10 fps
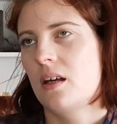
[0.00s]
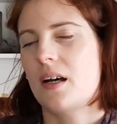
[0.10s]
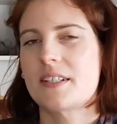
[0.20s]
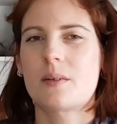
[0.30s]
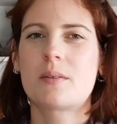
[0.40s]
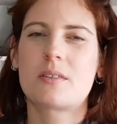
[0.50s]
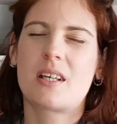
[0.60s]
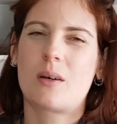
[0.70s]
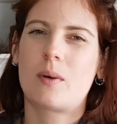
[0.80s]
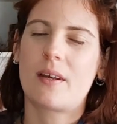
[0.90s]
I don't want
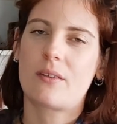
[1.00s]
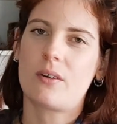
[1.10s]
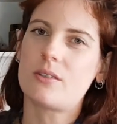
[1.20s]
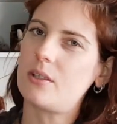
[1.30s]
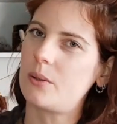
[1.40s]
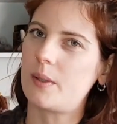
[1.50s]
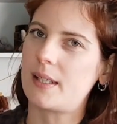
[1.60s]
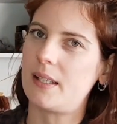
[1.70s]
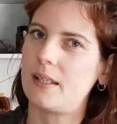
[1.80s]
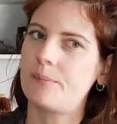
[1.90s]
to wear through too
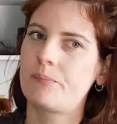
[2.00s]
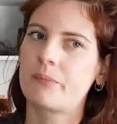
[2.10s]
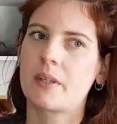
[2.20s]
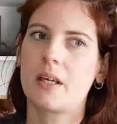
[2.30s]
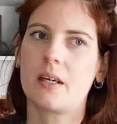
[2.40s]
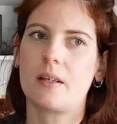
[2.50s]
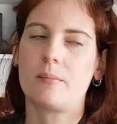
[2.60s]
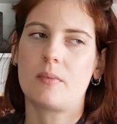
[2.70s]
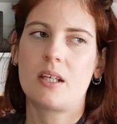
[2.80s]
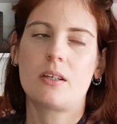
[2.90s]
quickly.
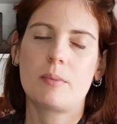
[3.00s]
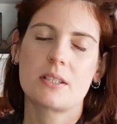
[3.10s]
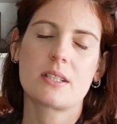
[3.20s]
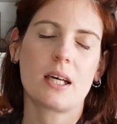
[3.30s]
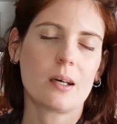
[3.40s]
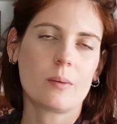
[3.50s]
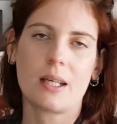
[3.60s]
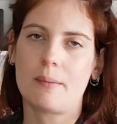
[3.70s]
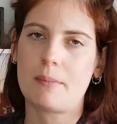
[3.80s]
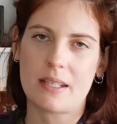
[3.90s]
And no matter how well
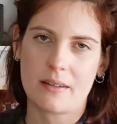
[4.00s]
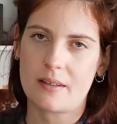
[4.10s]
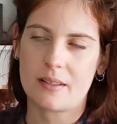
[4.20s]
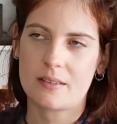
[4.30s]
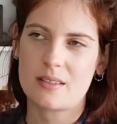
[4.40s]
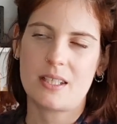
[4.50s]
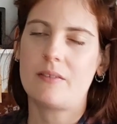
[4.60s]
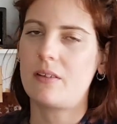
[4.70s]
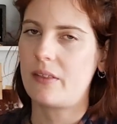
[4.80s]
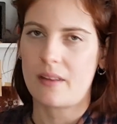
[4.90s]
I mend things, they
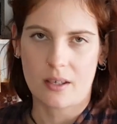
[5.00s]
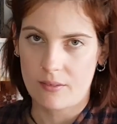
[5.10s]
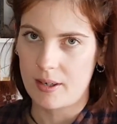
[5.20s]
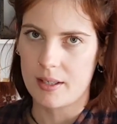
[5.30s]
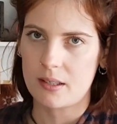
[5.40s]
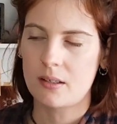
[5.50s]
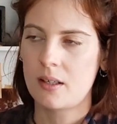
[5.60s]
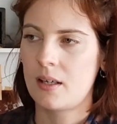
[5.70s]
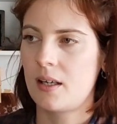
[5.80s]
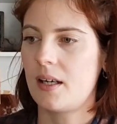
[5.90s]
never look that great.
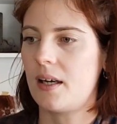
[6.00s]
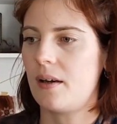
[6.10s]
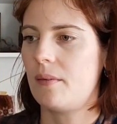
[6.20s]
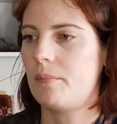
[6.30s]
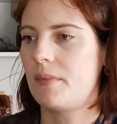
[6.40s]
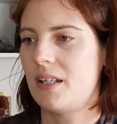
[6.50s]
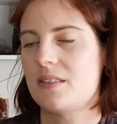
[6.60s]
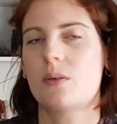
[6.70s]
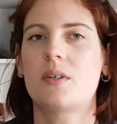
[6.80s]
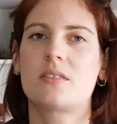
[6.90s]
And it's
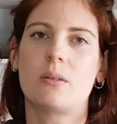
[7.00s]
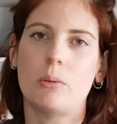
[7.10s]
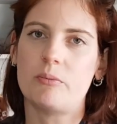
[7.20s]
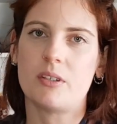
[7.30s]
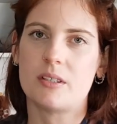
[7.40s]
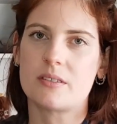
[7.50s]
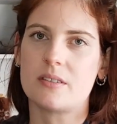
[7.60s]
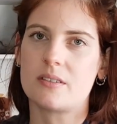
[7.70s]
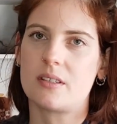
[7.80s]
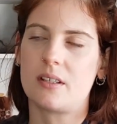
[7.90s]
always so obvious.
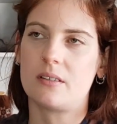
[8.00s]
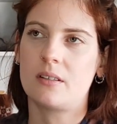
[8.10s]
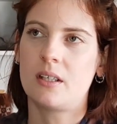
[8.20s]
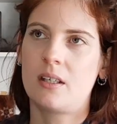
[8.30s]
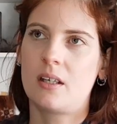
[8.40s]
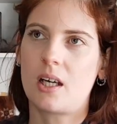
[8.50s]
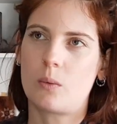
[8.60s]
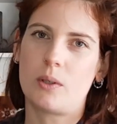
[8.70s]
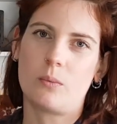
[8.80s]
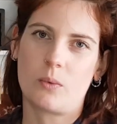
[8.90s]
And so I
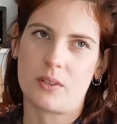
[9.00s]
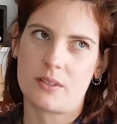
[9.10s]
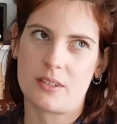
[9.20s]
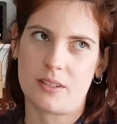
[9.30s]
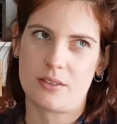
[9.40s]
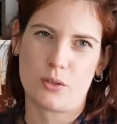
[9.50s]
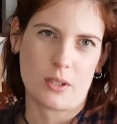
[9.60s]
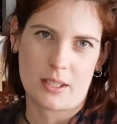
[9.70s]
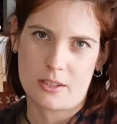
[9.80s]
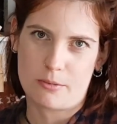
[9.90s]
wouldn't want to do
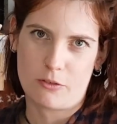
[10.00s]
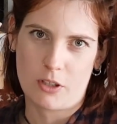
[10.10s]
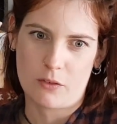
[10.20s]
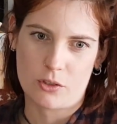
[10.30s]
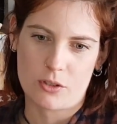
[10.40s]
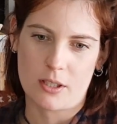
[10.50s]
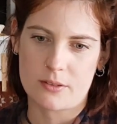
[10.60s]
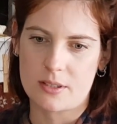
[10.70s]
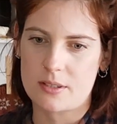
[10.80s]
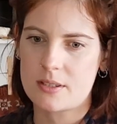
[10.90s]
that to my favourite
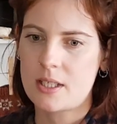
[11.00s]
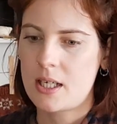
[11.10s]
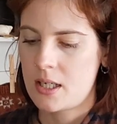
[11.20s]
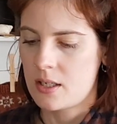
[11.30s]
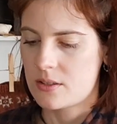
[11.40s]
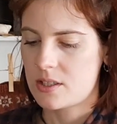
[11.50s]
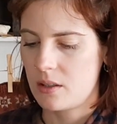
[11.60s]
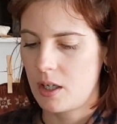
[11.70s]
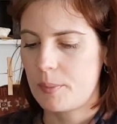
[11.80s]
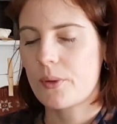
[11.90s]
trousers.
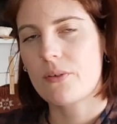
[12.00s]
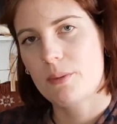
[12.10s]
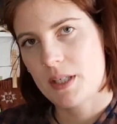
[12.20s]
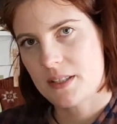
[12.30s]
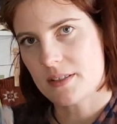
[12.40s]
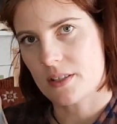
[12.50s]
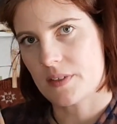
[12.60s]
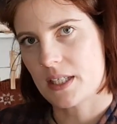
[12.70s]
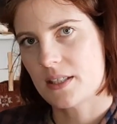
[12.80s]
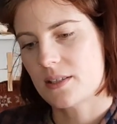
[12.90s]
So I bought 3 meters of
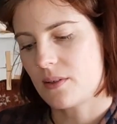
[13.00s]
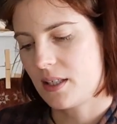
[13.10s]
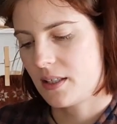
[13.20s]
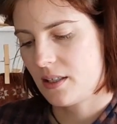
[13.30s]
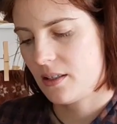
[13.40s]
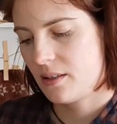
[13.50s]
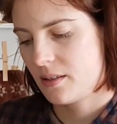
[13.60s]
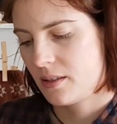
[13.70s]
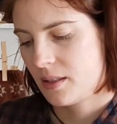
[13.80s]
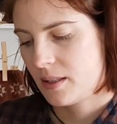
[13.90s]
it so I can
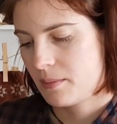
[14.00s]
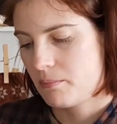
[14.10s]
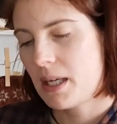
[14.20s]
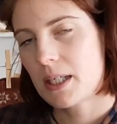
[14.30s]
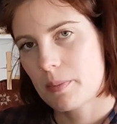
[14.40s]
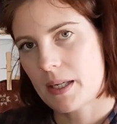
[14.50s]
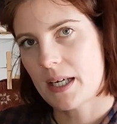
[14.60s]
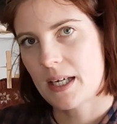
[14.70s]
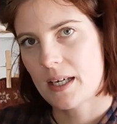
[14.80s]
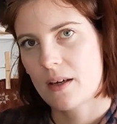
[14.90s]
make a
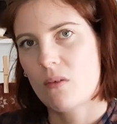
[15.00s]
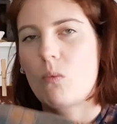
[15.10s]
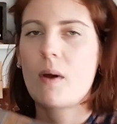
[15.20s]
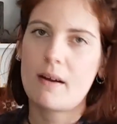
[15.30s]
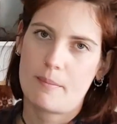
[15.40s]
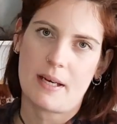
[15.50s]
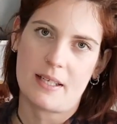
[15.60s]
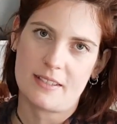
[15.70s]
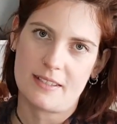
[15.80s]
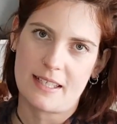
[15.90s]
pair, wear a
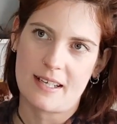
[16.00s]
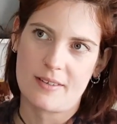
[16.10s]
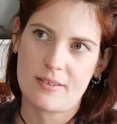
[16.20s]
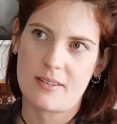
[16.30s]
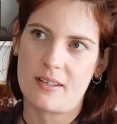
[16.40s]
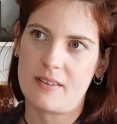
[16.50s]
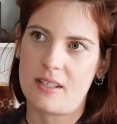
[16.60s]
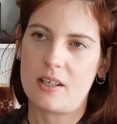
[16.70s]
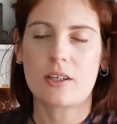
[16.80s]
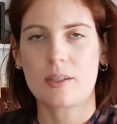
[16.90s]
pair to death, and
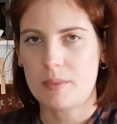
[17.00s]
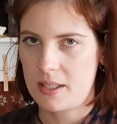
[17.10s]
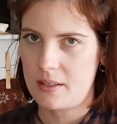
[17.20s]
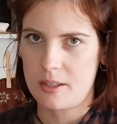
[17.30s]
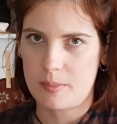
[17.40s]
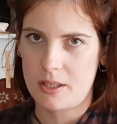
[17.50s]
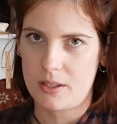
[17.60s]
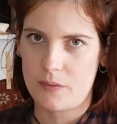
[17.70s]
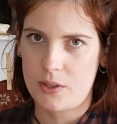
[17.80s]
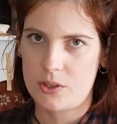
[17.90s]
then I can make another pair in
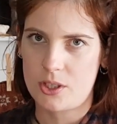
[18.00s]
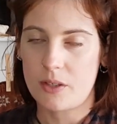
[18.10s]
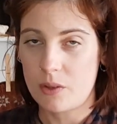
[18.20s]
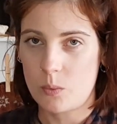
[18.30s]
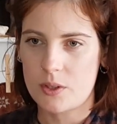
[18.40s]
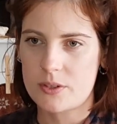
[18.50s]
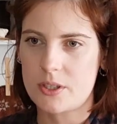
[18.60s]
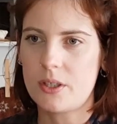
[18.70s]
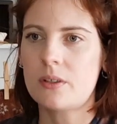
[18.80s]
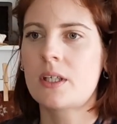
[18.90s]
the future if I want
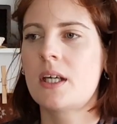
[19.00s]
to.